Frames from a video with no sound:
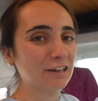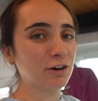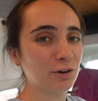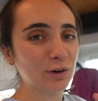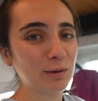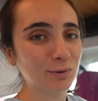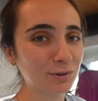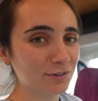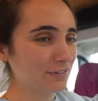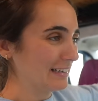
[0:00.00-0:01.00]
like you're on a
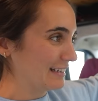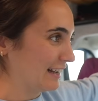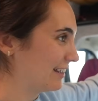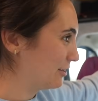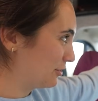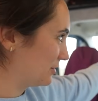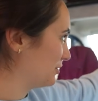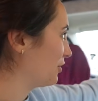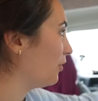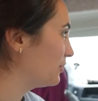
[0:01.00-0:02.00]
boat. It feels like, because
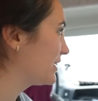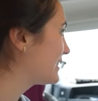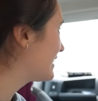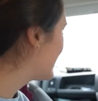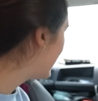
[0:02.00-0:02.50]
all you can see is the